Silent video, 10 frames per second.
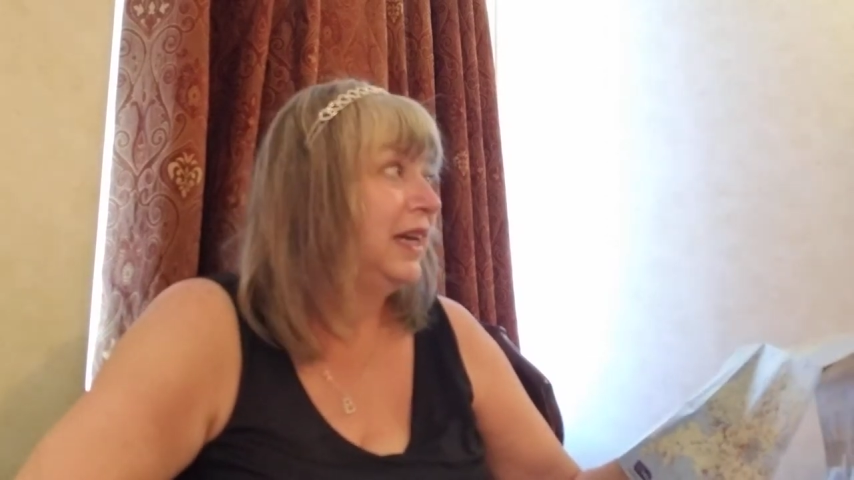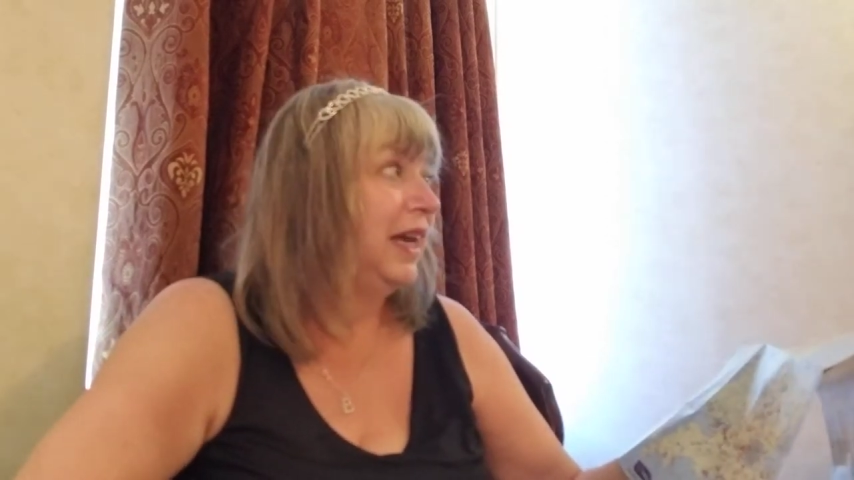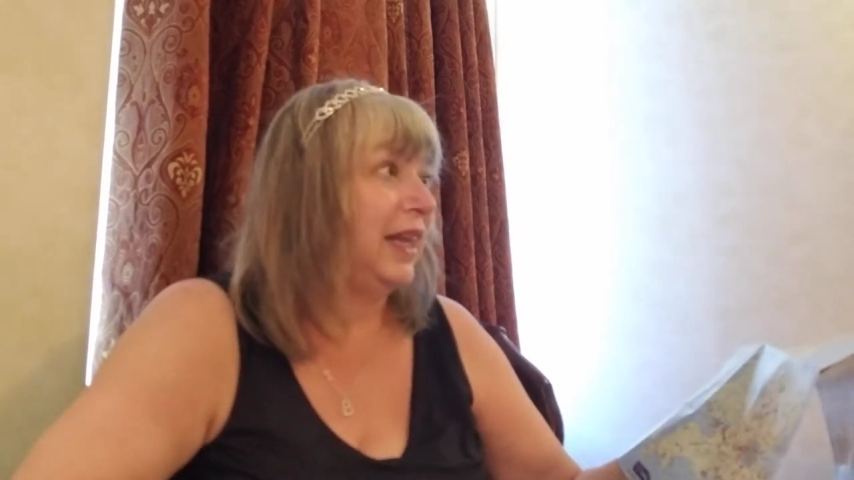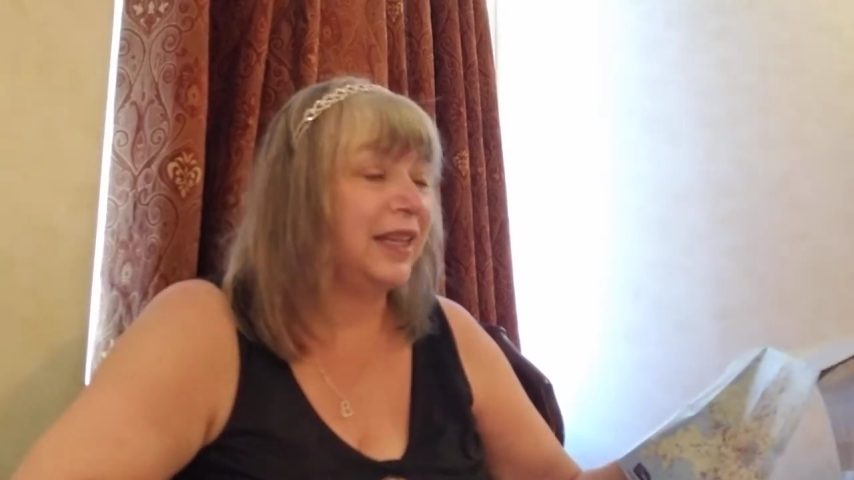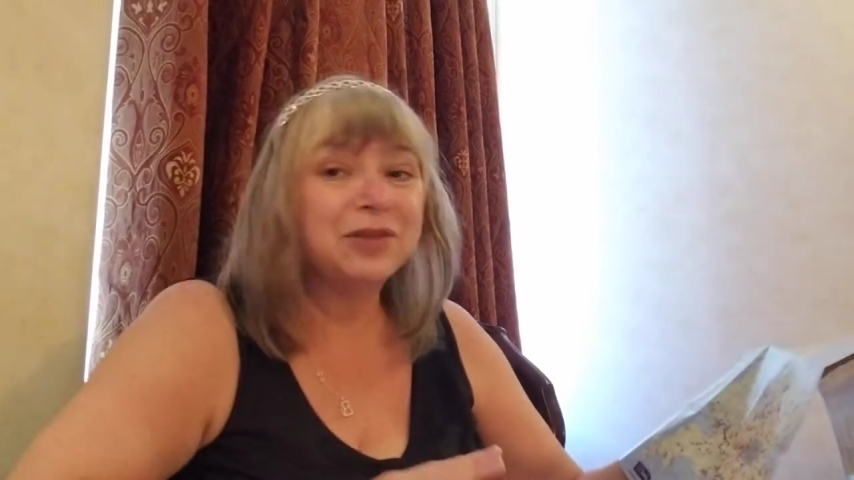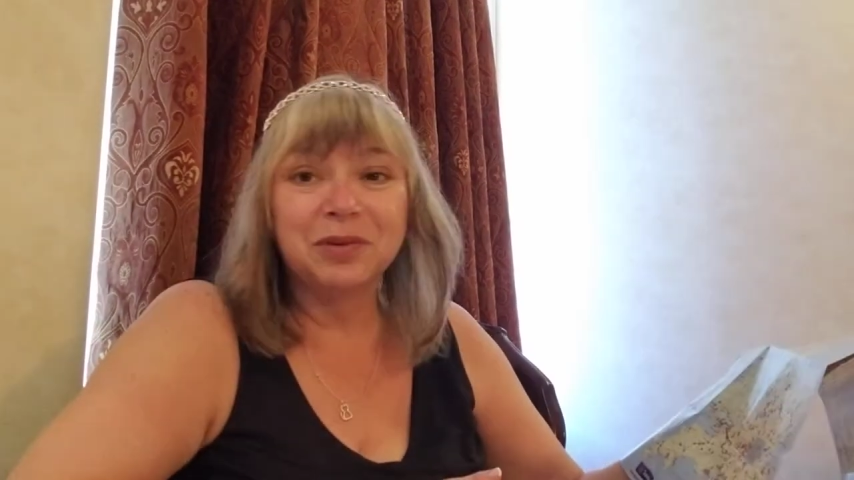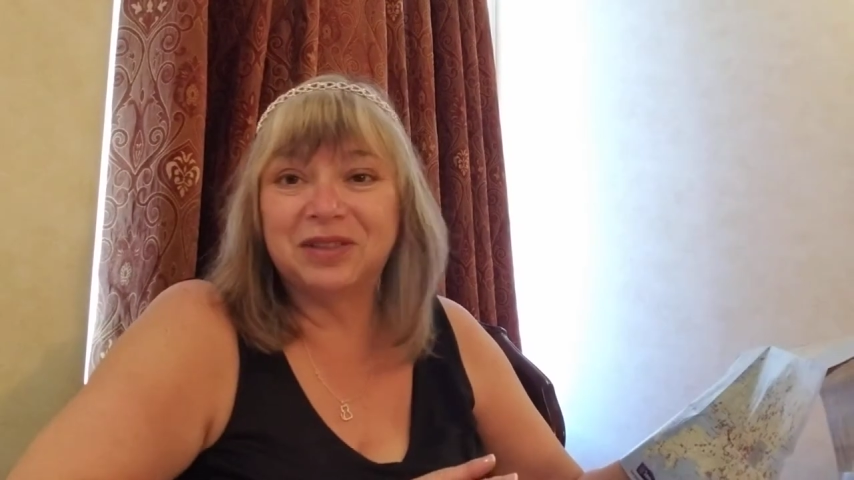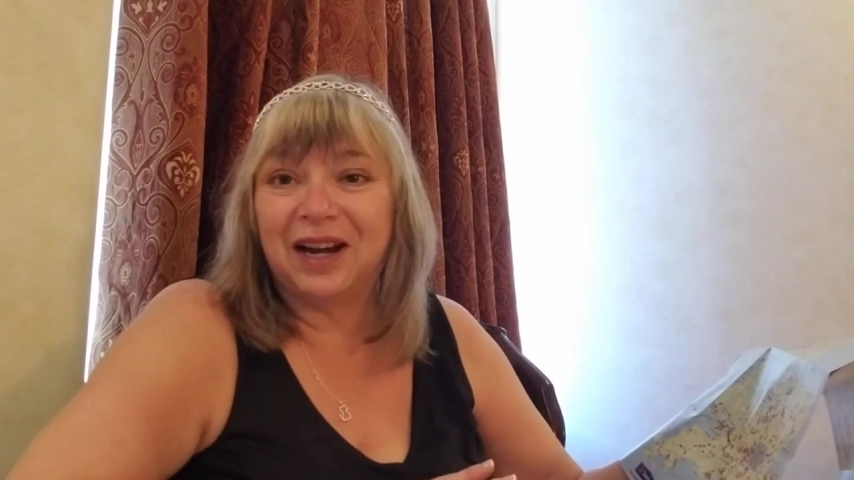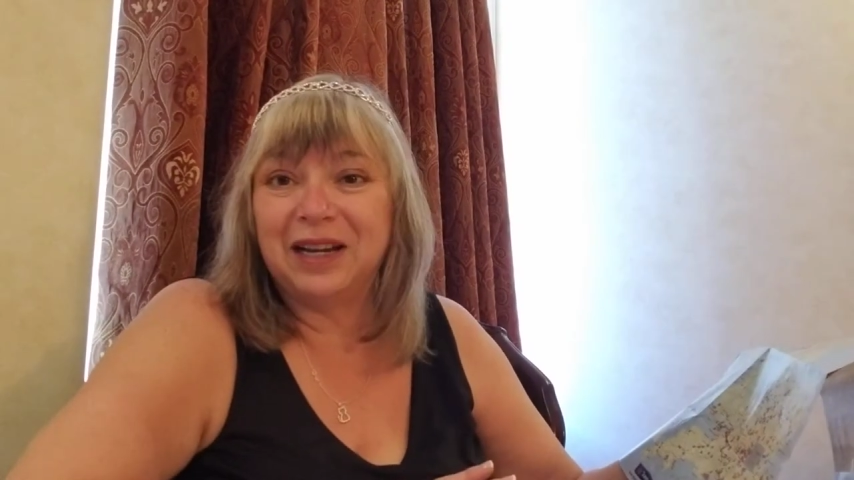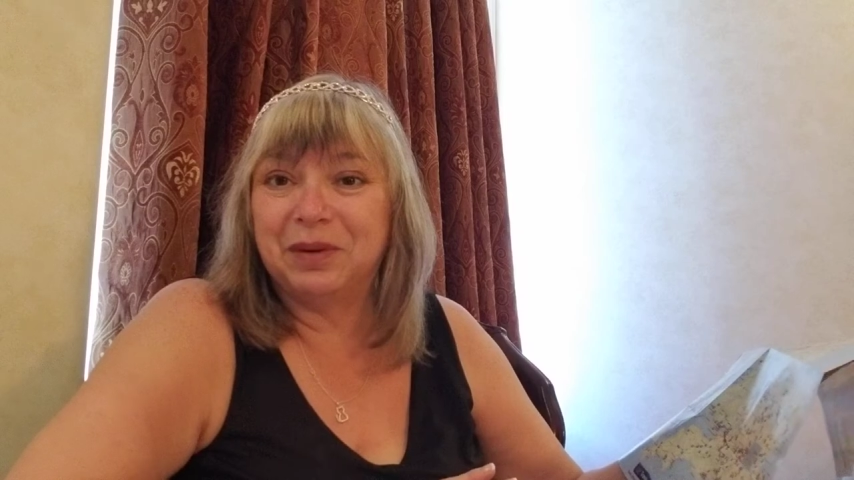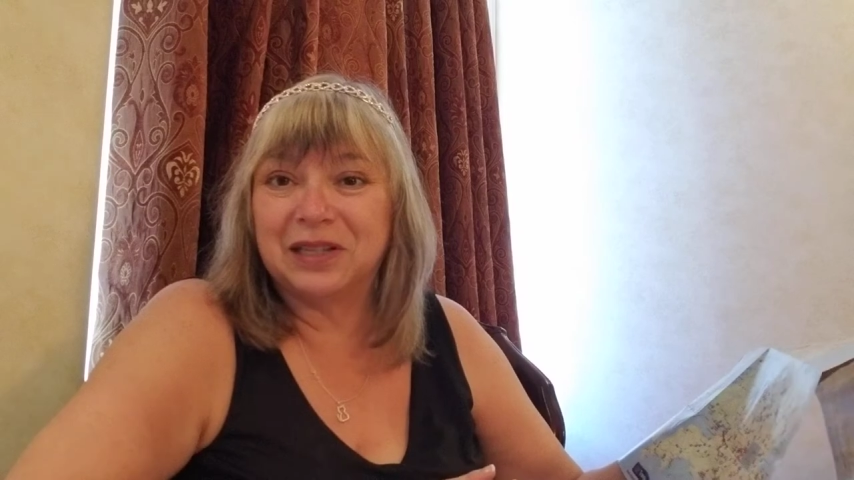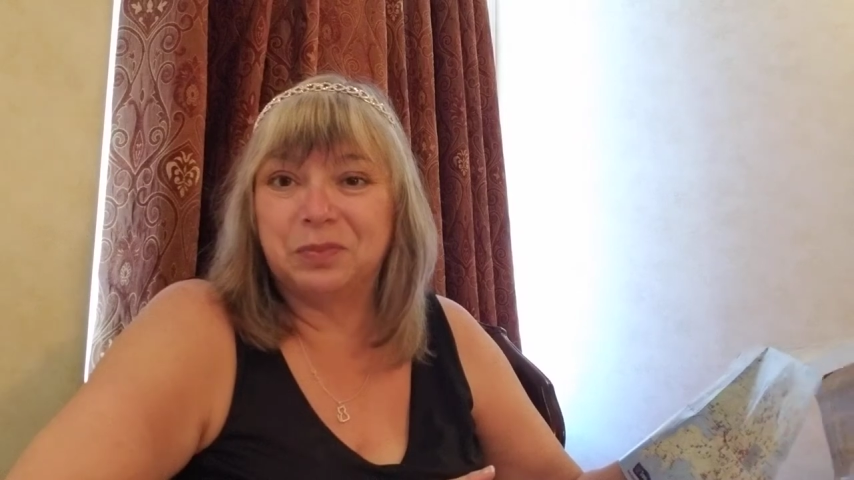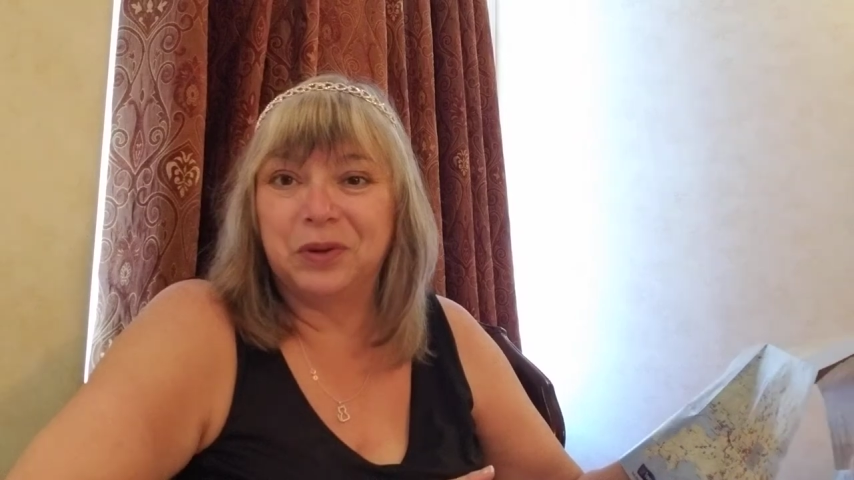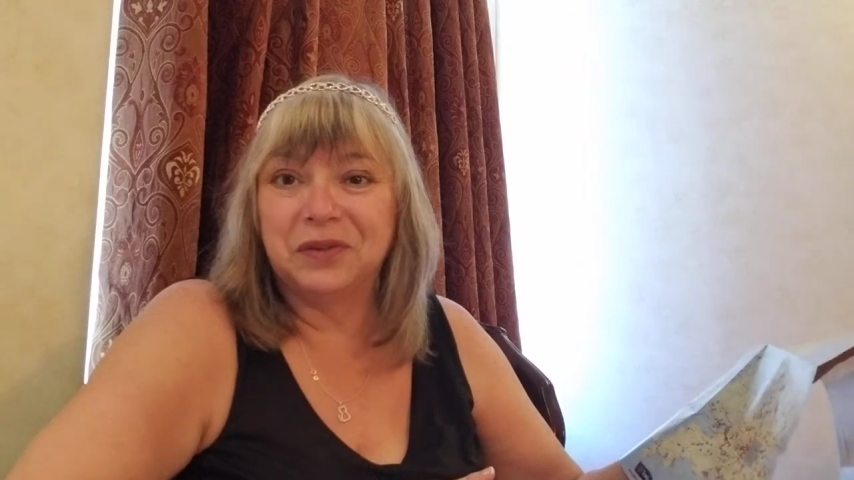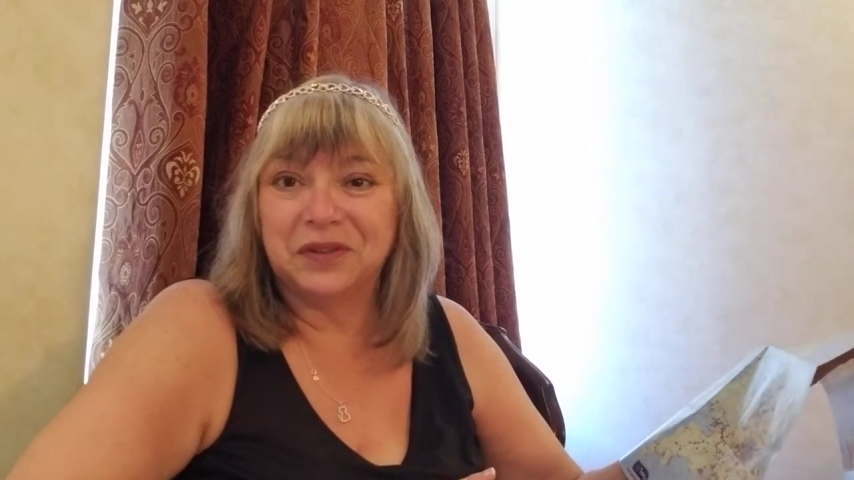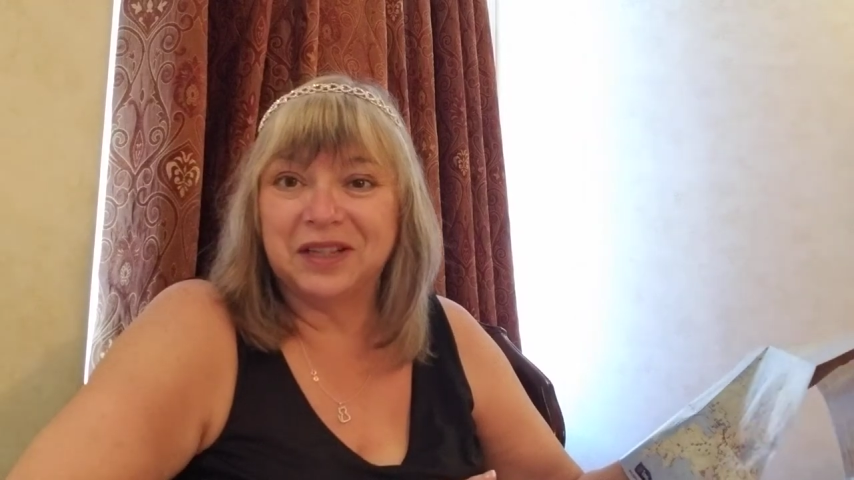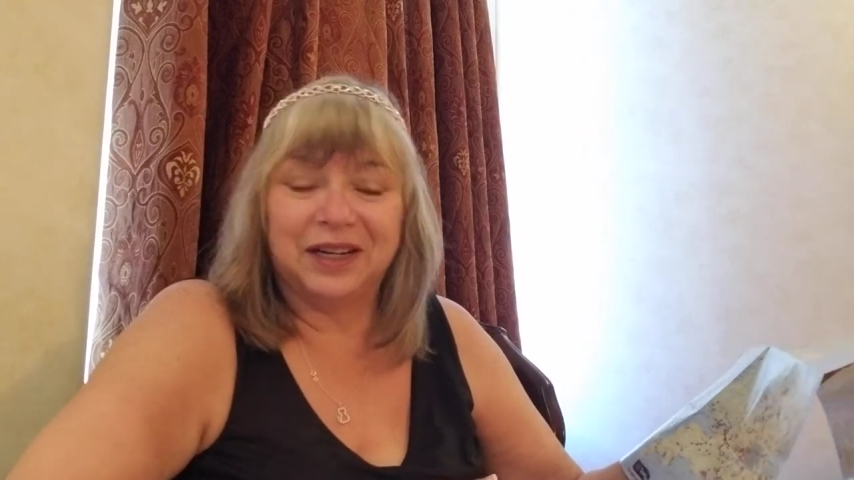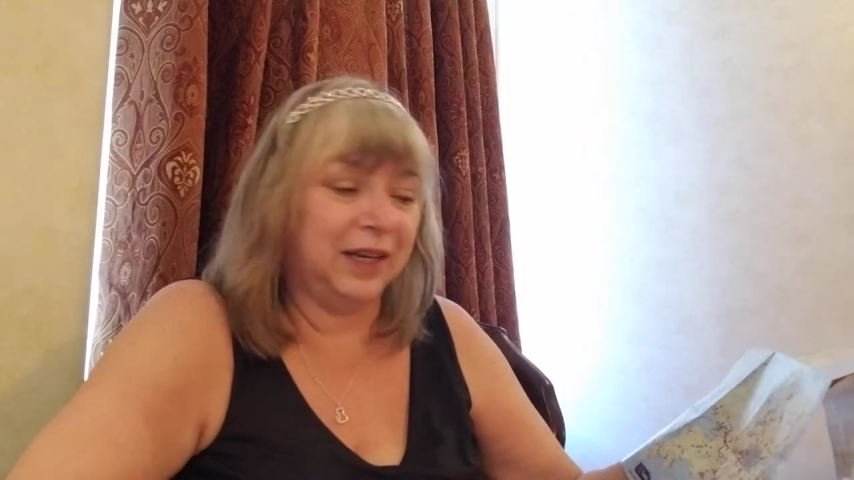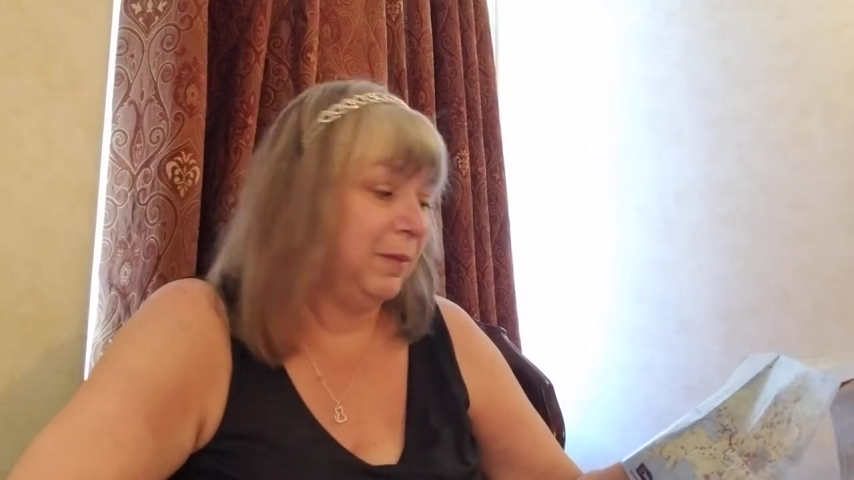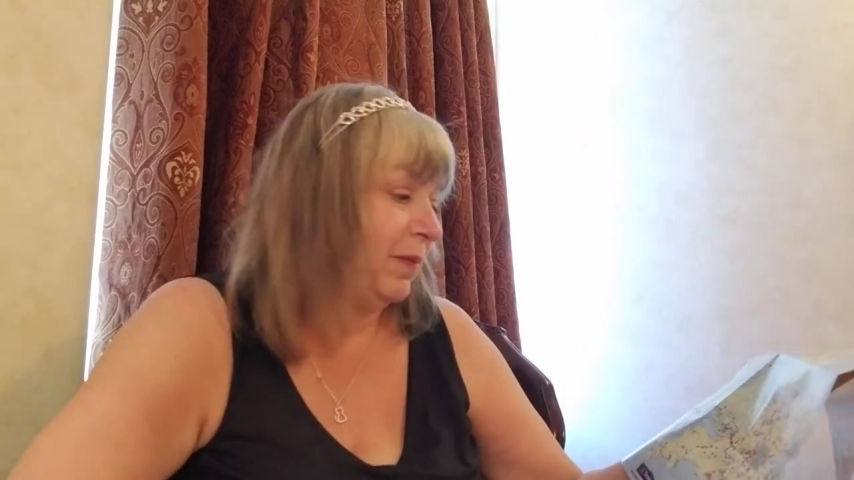And this room is tiny, but it's beautiful
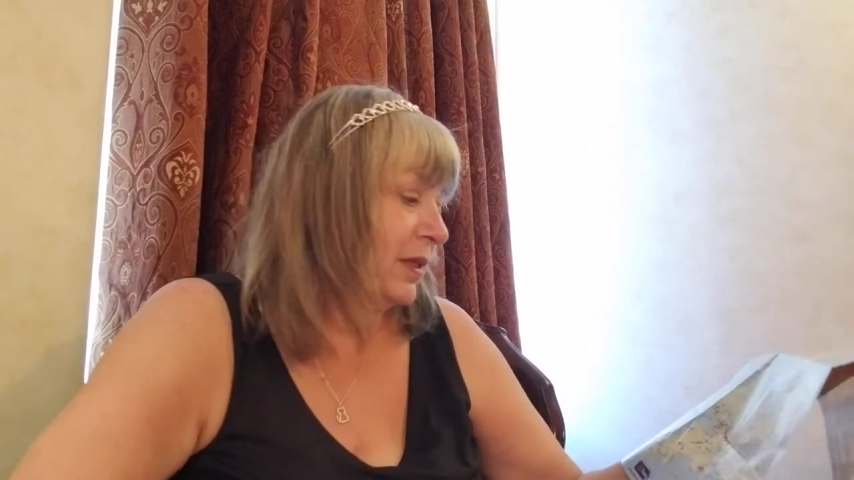tiny.